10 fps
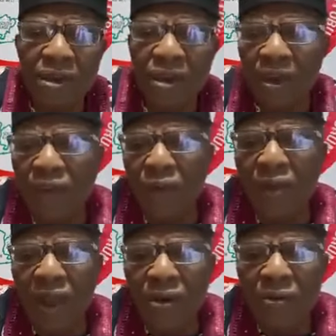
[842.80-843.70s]
If you
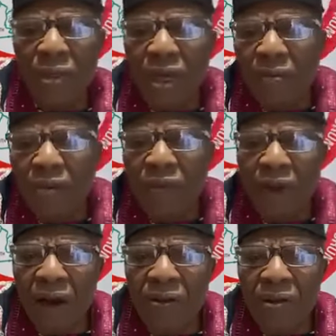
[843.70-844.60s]
cannot be removed
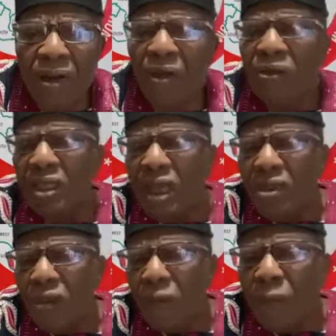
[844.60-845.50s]
now, they will
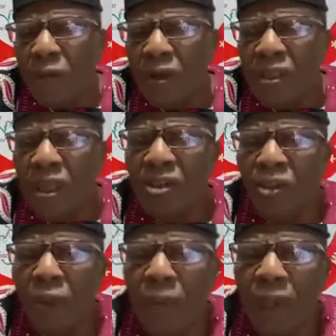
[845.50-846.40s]
set up
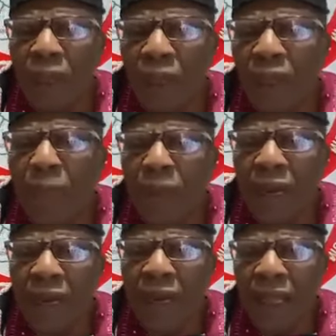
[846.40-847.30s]
a
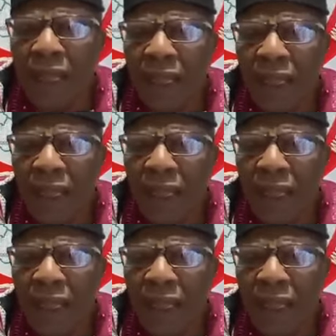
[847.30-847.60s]
parallel